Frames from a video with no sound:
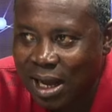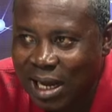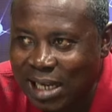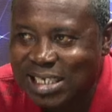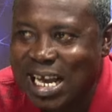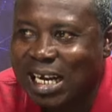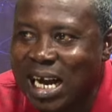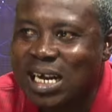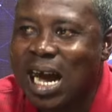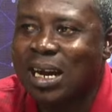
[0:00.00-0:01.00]
Is it a
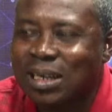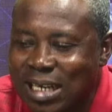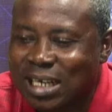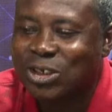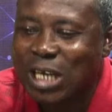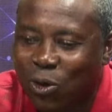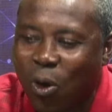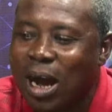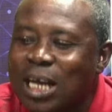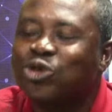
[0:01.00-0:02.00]
can gun, your
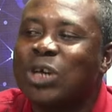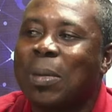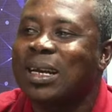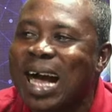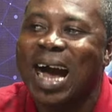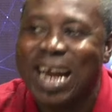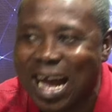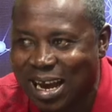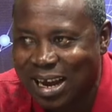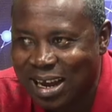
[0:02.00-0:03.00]
history about Ghana?